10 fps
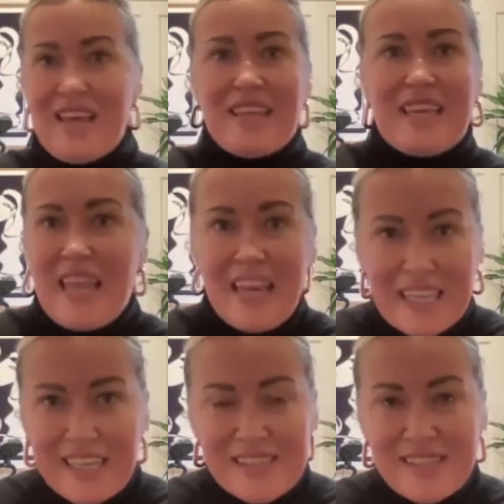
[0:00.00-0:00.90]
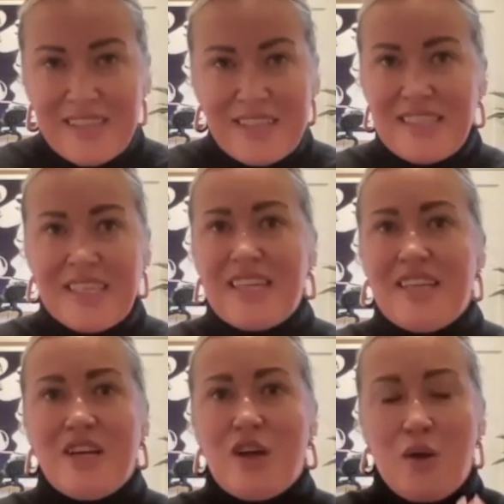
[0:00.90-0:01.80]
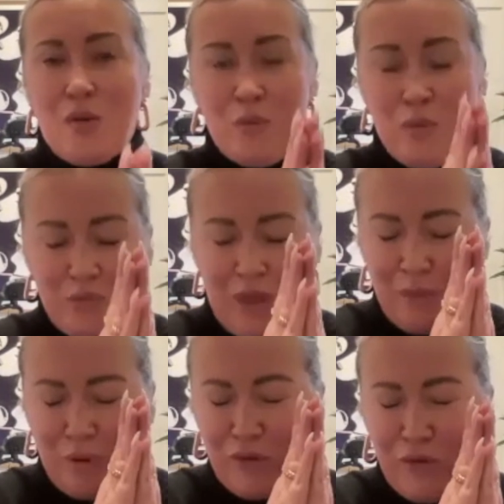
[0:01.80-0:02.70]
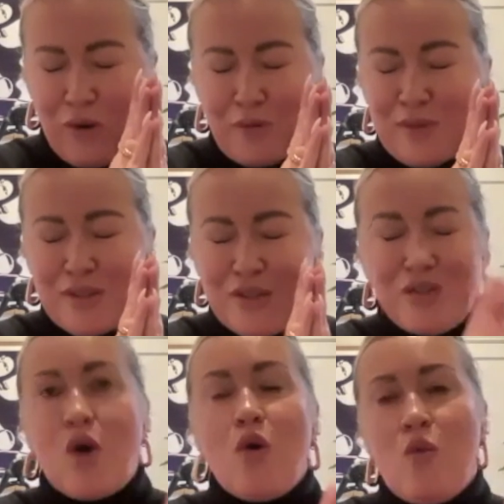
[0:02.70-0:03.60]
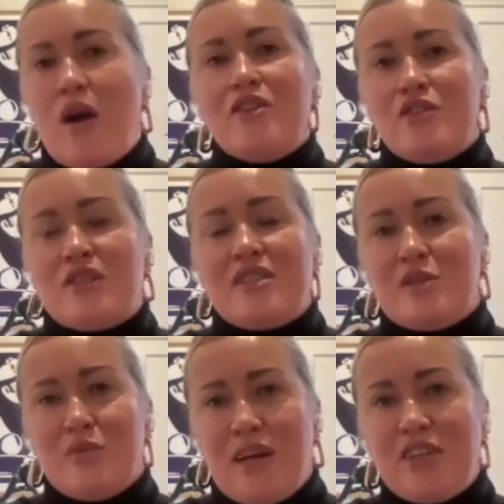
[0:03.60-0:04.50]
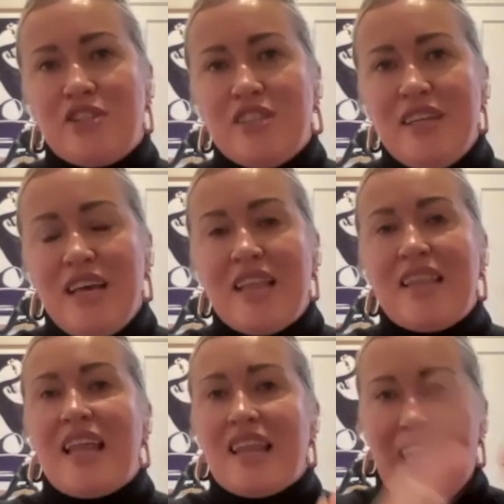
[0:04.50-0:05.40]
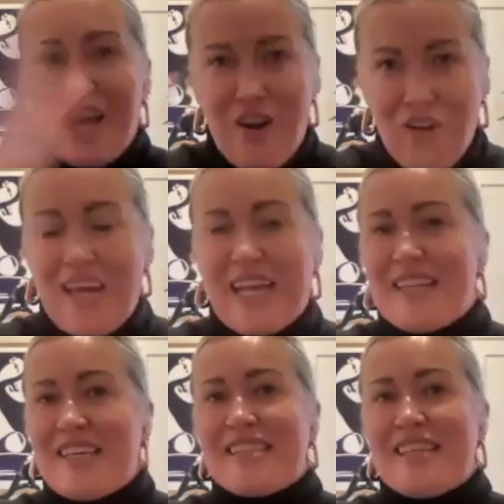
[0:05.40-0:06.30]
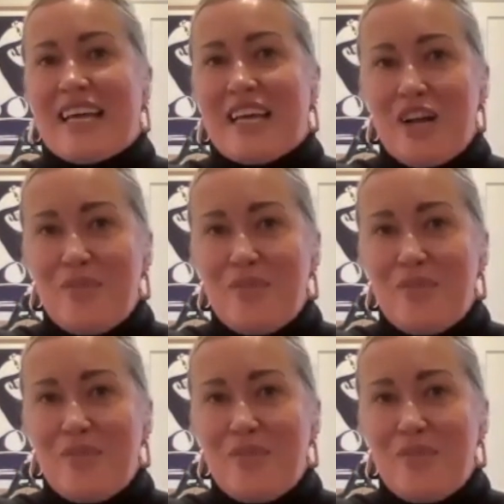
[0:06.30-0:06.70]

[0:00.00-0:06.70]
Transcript: The Kennedys did they performed so well during the depression that they all had this like